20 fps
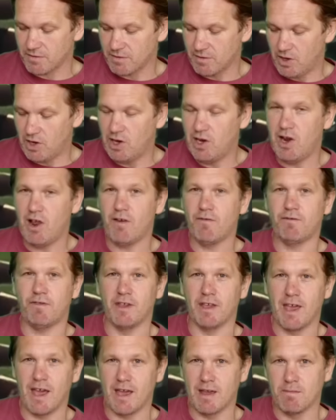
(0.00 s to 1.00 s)
Loved the
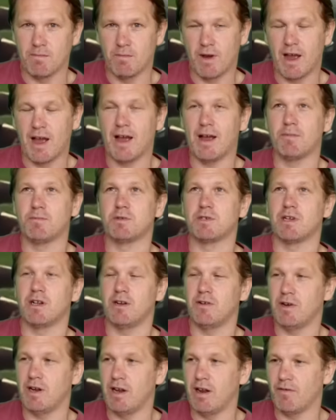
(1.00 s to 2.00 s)
game.
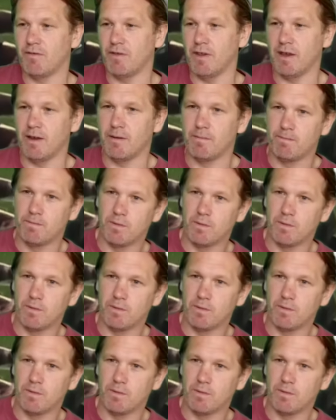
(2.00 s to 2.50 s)
Absolutely loved it.